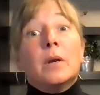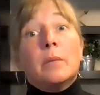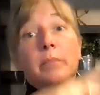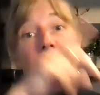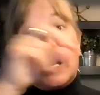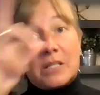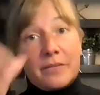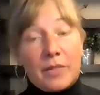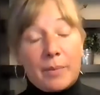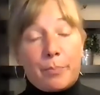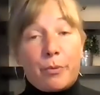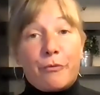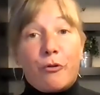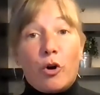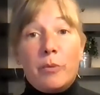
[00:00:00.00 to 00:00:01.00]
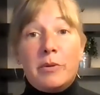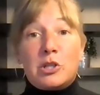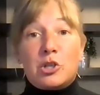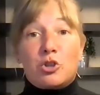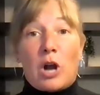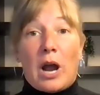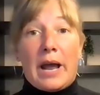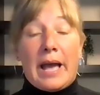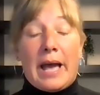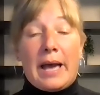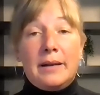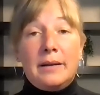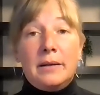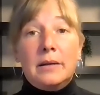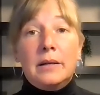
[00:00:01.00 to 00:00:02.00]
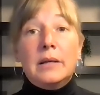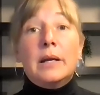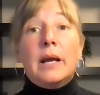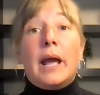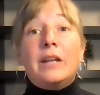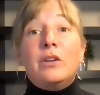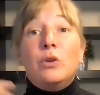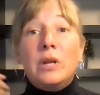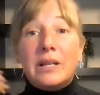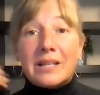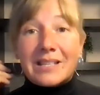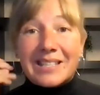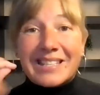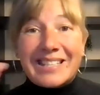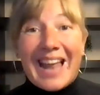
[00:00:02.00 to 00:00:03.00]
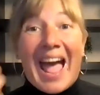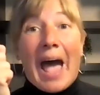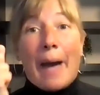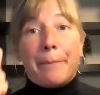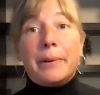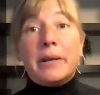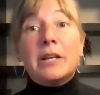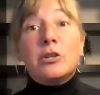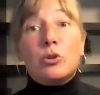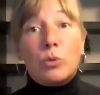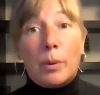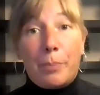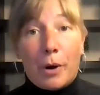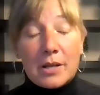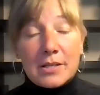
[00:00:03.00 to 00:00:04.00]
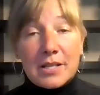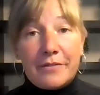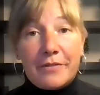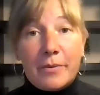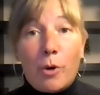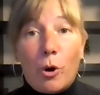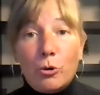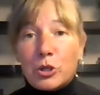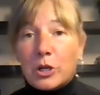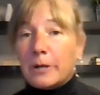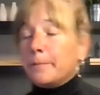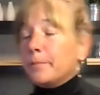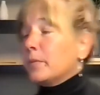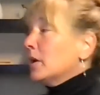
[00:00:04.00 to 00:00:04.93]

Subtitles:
because of the Performance Triad, and you need to snap into a positive emotion.